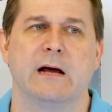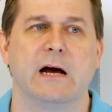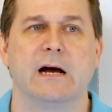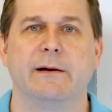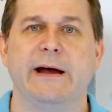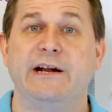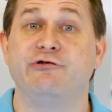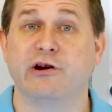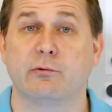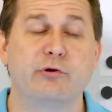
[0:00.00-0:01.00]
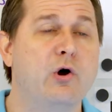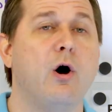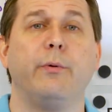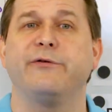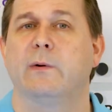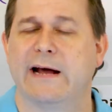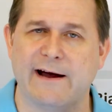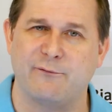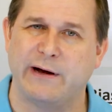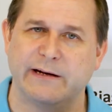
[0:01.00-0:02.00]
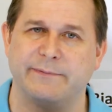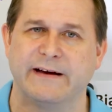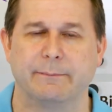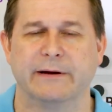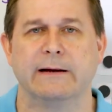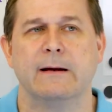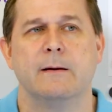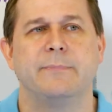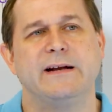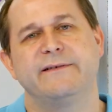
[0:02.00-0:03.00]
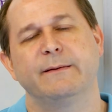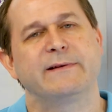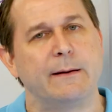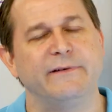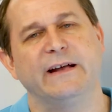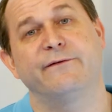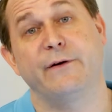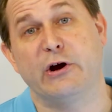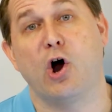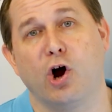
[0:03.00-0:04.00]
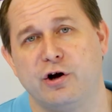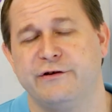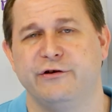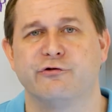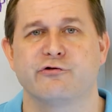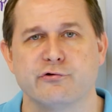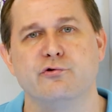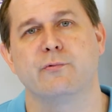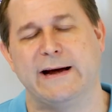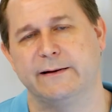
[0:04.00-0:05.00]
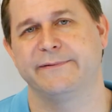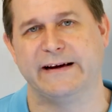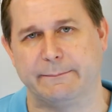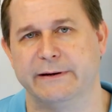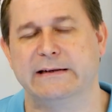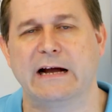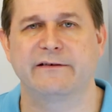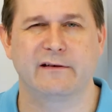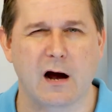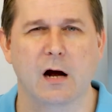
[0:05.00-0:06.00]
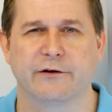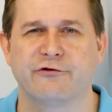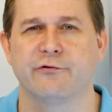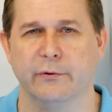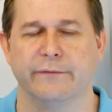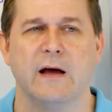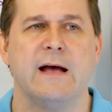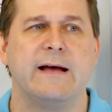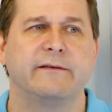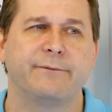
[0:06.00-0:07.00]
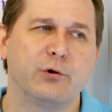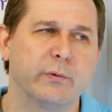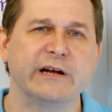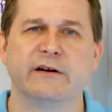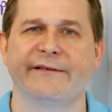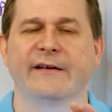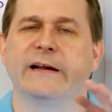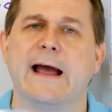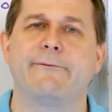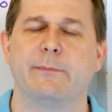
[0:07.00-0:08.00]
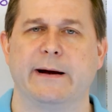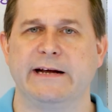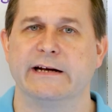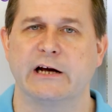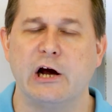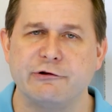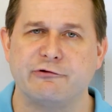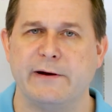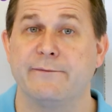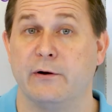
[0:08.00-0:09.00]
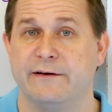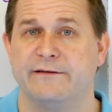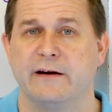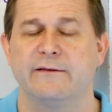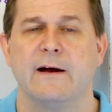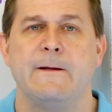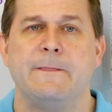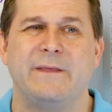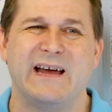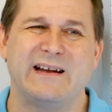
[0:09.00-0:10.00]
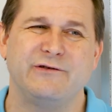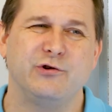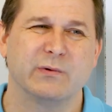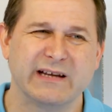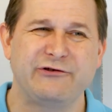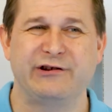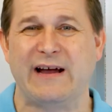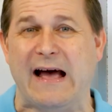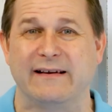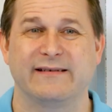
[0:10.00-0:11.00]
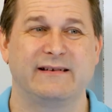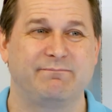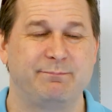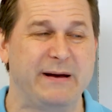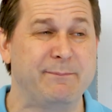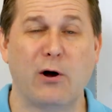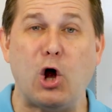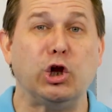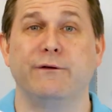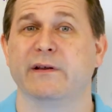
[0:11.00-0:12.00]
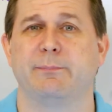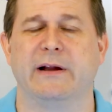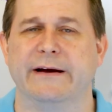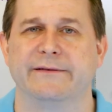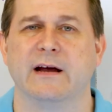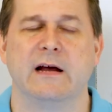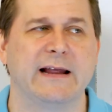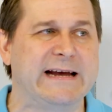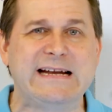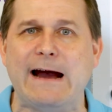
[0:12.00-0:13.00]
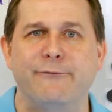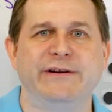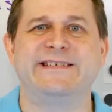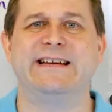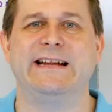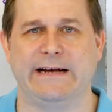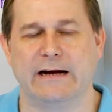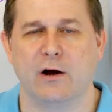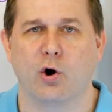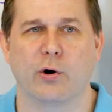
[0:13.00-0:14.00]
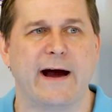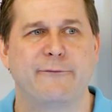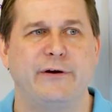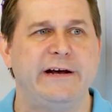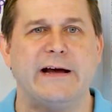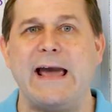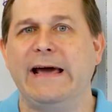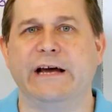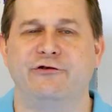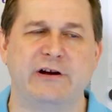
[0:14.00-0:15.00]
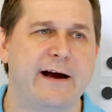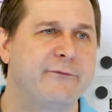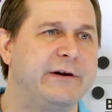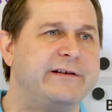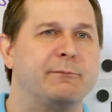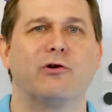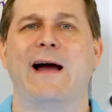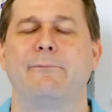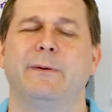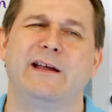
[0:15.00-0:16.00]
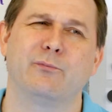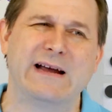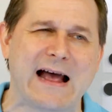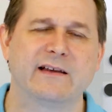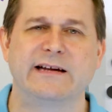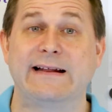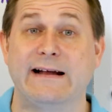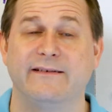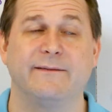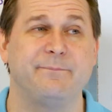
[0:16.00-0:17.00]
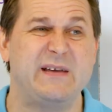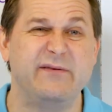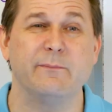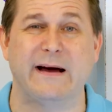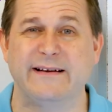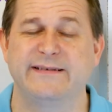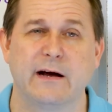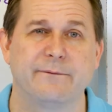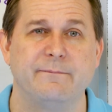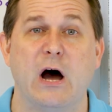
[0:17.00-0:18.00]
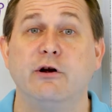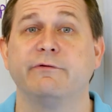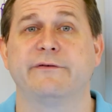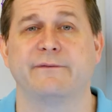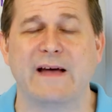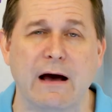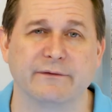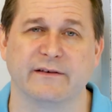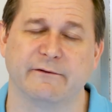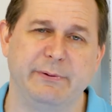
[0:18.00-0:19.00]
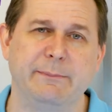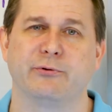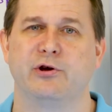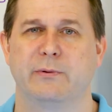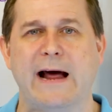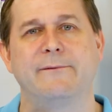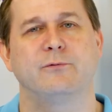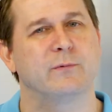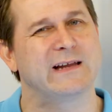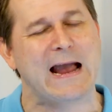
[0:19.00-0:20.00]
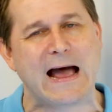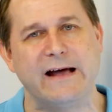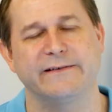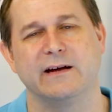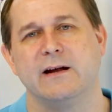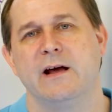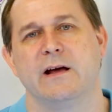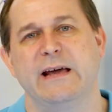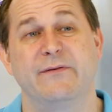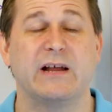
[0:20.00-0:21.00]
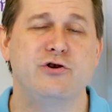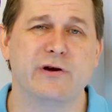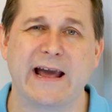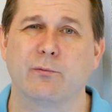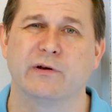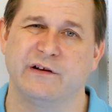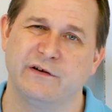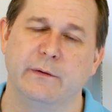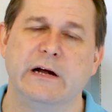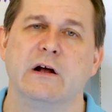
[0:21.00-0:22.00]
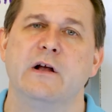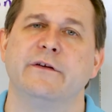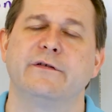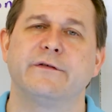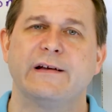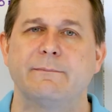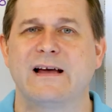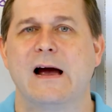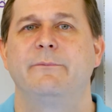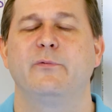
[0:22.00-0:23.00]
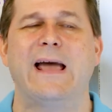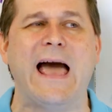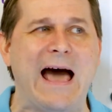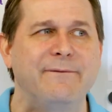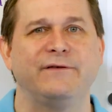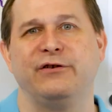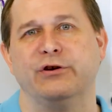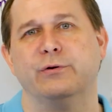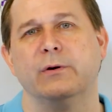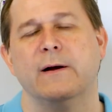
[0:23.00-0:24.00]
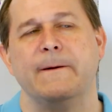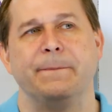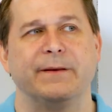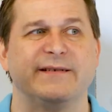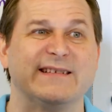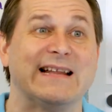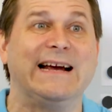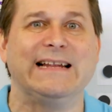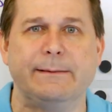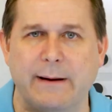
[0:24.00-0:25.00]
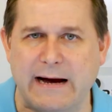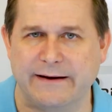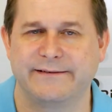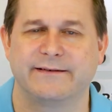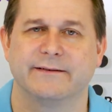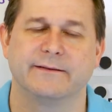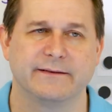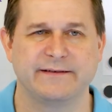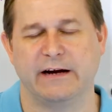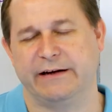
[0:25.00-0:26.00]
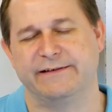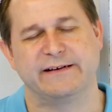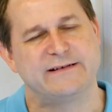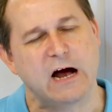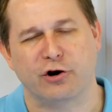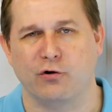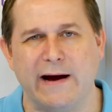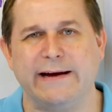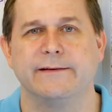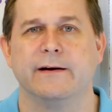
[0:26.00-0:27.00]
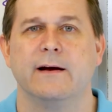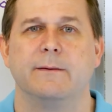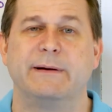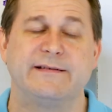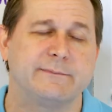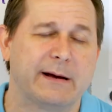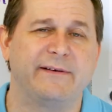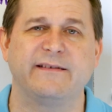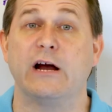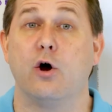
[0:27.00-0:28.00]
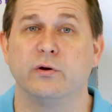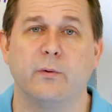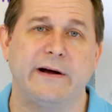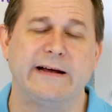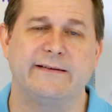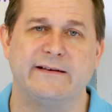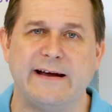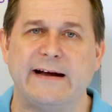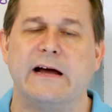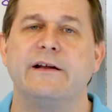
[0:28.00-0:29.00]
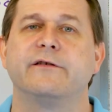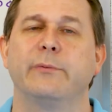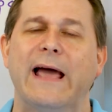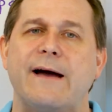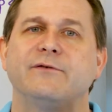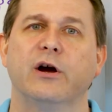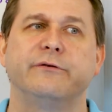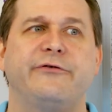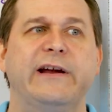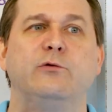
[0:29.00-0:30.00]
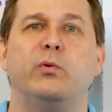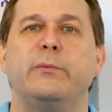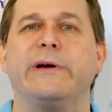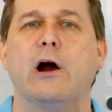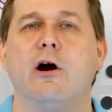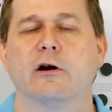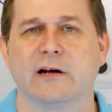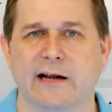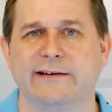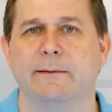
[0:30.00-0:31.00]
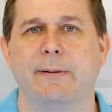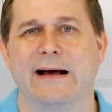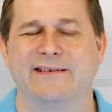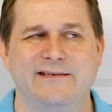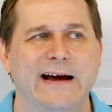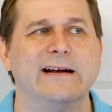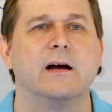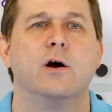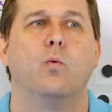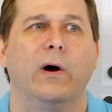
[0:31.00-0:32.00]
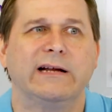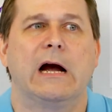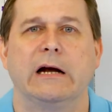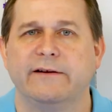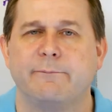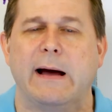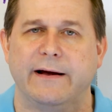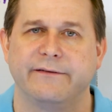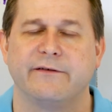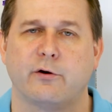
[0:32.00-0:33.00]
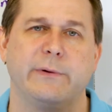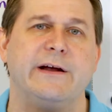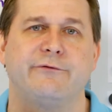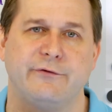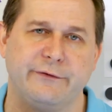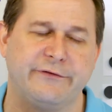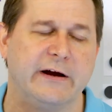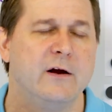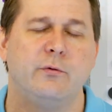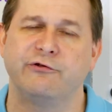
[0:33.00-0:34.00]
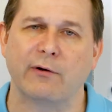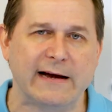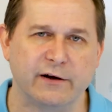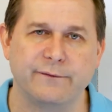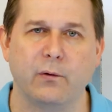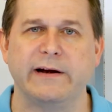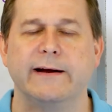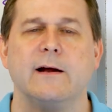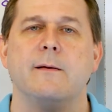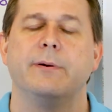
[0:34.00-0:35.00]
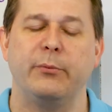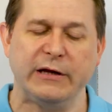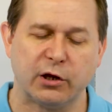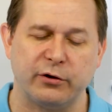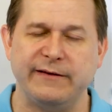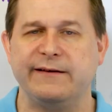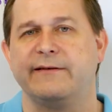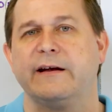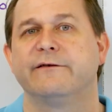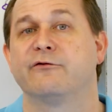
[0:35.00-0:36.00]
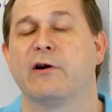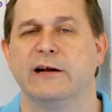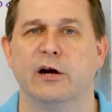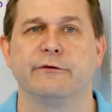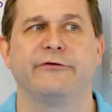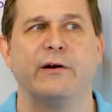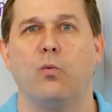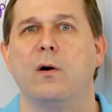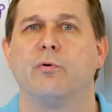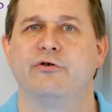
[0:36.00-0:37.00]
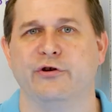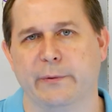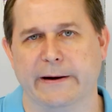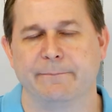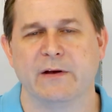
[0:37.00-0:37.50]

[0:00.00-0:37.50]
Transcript: And in general, you always want to have random sampling, but sometimes it gets very hard to do true random sampling. That's the honest truth, is if you're really going to study everybody in a country, for instance, then you really should ask people all over the place, like in every city or every age and every demographic. But in reality, that's even by itself, hundreds of thousands of people you would have to really ask. And even then you can't really do it. So sometimes we have to do slightly biased studies. It's not great, but sometimes that's the only way to get the data. And so we have to understand when we are collecting biased data, what kind of biases are we introducing? We try to avoid it, but we learn these things to try to understand what we're doing.